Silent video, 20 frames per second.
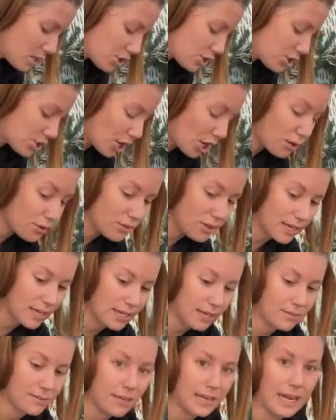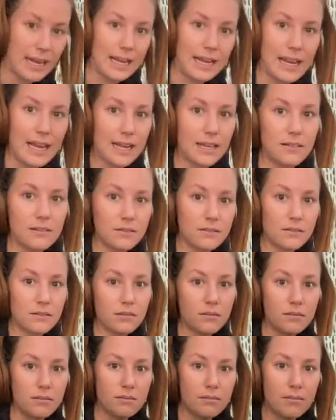Show them. And I got
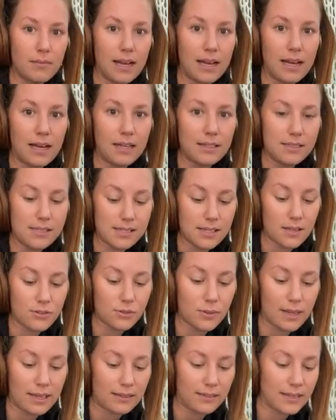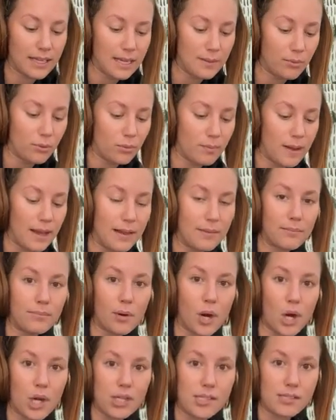my stuff so I can label my
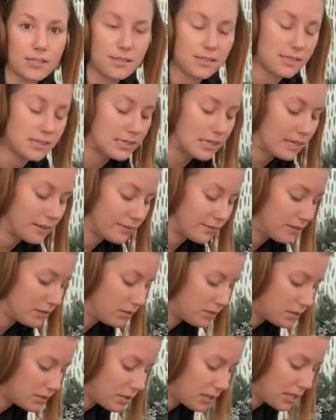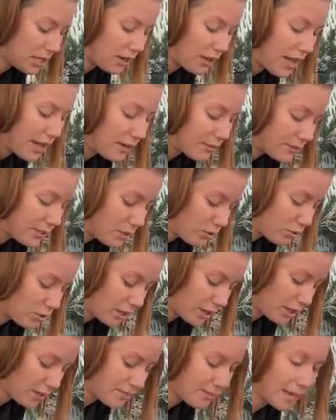bars and stuff so they know how to
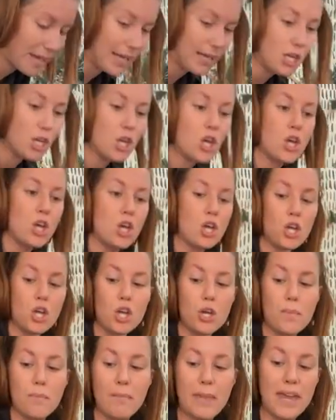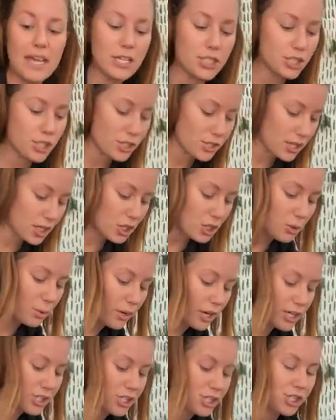reorder. But make sure that you
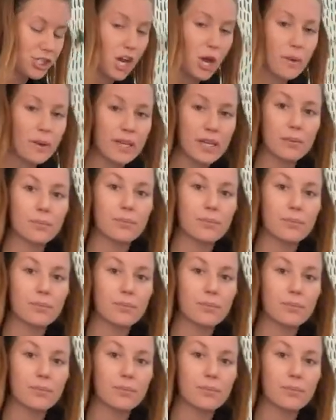are showing